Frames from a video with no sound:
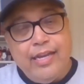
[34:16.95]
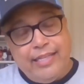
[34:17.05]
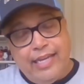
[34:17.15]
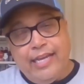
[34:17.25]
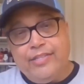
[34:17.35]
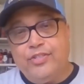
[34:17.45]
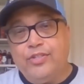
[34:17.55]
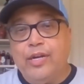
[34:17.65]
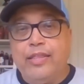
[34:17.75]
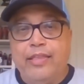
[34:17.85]
And the
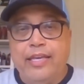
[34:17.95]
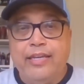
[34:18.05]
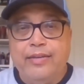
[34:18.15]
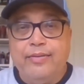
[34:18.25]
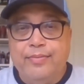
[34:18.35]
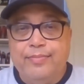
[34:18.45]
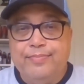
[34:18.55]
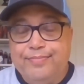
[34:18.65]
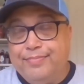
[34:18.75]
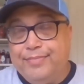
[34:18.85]
answer, I think,
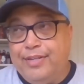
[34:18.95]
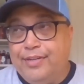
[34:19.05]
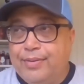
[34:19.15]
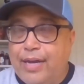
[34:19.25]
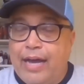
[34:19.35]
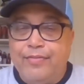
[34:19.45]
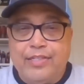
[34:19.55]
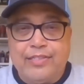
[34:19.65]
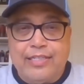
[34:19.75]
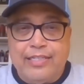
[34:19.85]
you know,
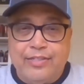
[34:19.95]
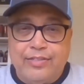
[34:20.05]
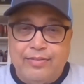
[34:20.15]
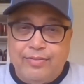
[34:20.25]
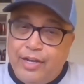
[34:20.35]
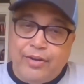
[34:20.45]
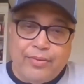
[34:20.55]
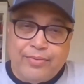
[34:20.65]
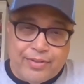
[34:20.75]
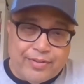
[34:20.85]
obviously is
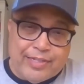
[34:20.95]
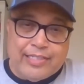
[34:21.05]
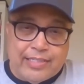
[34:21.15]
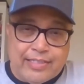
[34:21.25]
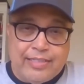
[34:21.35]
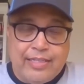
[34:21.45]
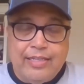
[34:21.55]
no, there isn't,